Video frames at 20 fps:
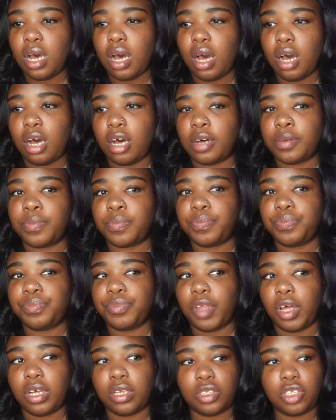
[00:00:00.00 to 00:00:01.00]

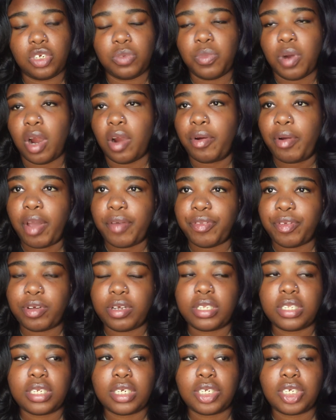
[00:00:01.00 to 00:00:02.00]
tomorrow after
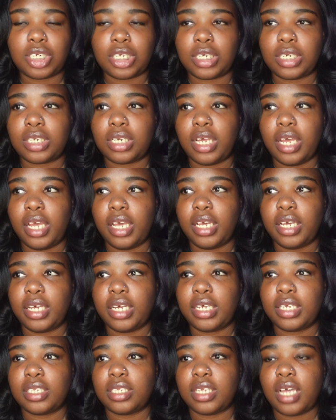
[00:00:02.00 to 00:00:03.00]
Collision.
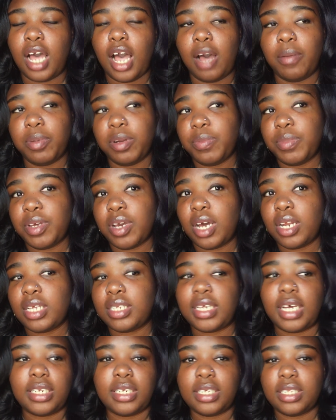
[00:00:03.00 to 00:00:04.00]
And I'm going to be
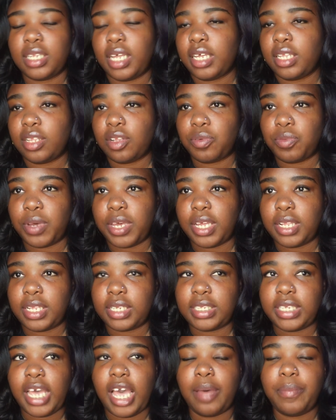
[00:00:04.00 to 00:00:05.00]
honest, I didn't like the way
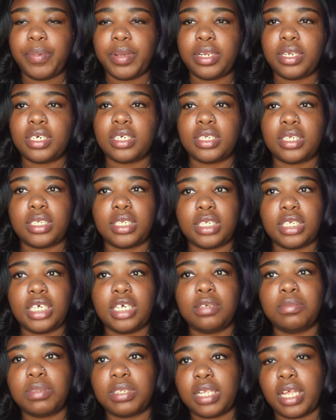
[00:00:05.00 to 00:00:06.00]
this happened, because it
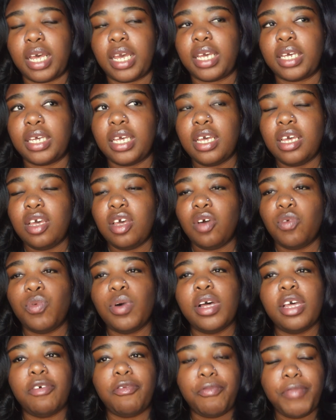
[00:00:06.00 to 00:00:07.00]
seems like,
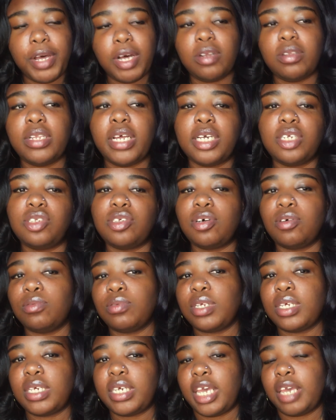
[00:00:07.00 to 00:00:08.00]
well, it felt like
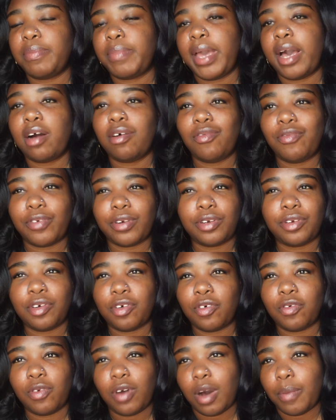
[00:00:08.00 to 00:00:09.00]
Toni came out for
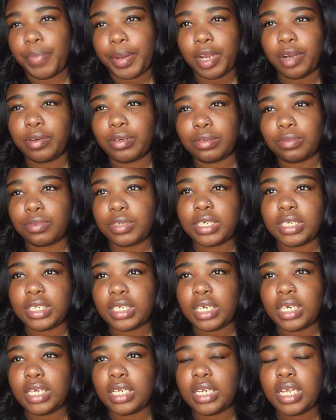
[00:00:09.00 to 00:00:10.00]
no apparent
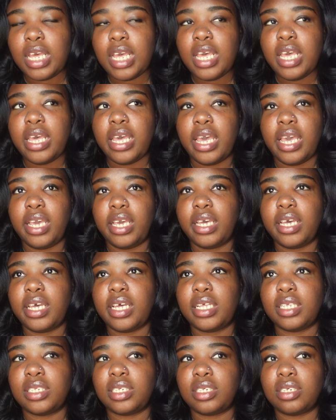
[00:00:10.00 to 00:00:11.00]
reason.
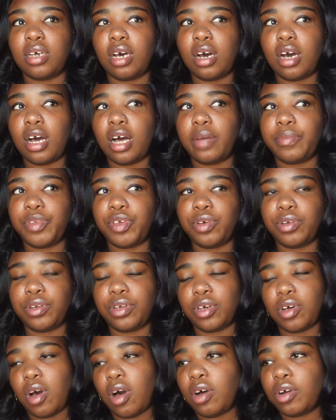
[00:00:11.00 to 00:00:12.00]
And you're going
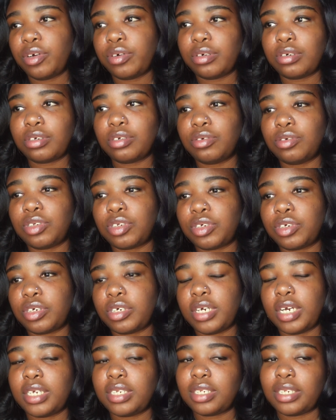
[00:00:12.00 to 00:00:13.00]
to call her a loser
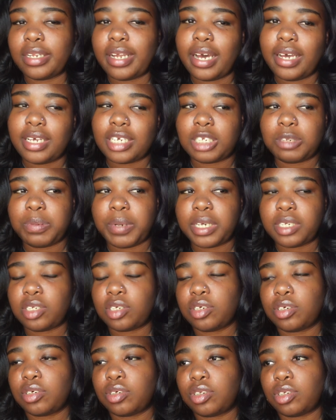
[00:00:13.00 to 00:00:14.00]
and not expect
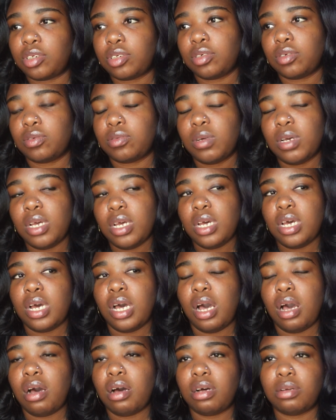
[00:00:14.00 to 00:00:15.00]
her to
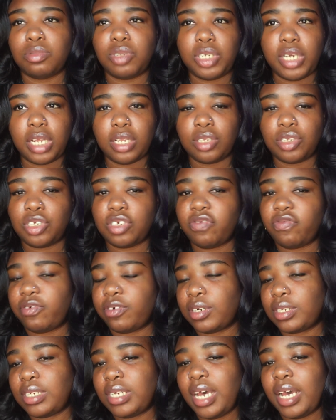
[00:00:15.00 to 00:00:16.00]
challenge you
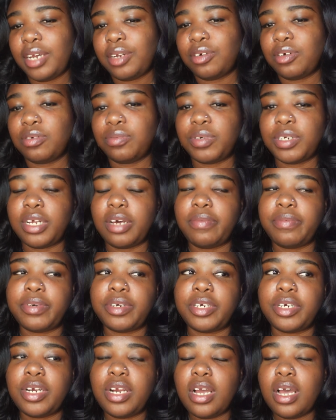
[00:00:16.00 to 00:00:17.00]
for the title or
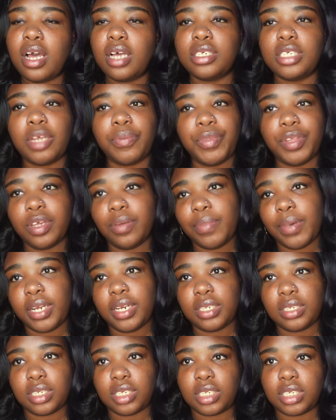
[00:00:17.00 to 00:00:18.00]
whatever. Something about
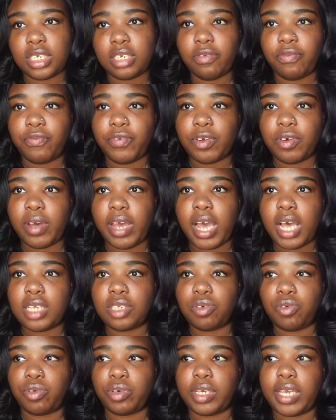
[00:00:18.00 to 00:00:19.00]
it just didn't feel
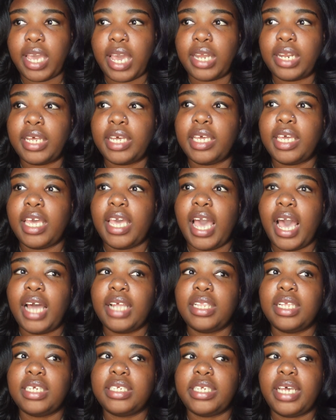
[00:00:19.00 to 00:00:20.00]
as organic.
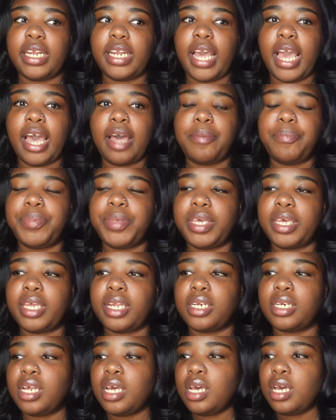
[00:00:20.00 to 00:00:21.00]
Had this had
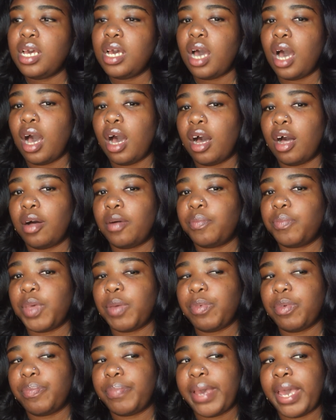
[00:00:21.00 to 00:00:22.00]
happened
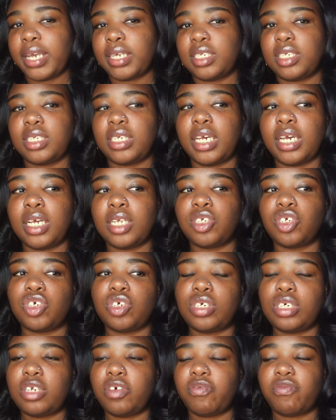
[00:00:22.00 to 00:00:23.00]
maybe backstage, it
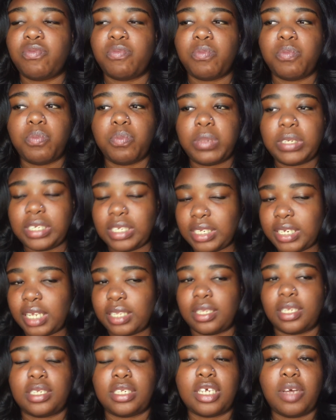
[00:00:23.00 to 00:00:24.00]
could have
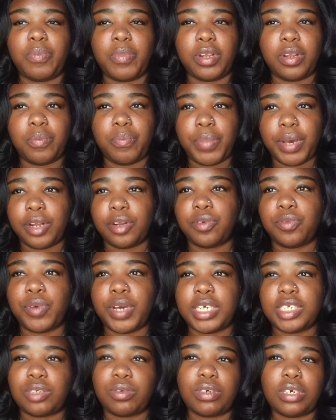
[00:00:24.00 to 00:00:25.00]
set this up in a better
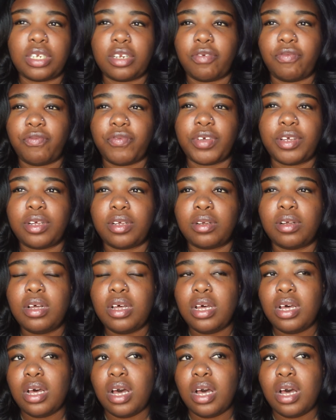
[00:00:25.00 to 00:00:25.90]
way so it could have feel